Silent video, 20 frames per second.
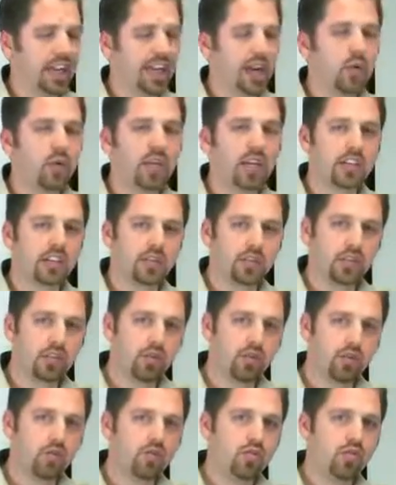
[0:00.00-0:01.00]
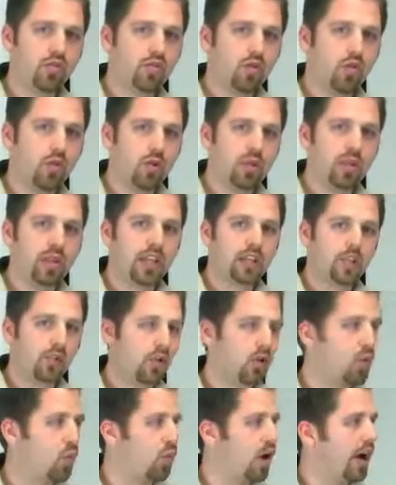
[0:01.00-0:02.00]
and that will actually use your home
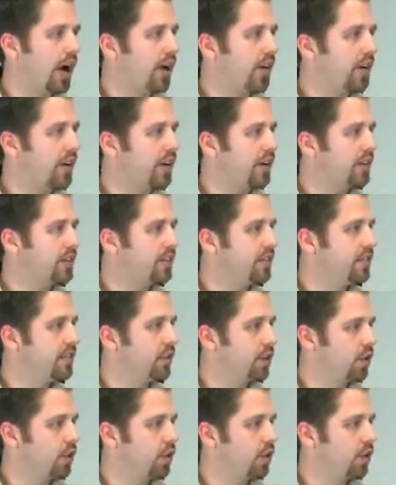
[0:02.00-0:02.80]
electrical wiring to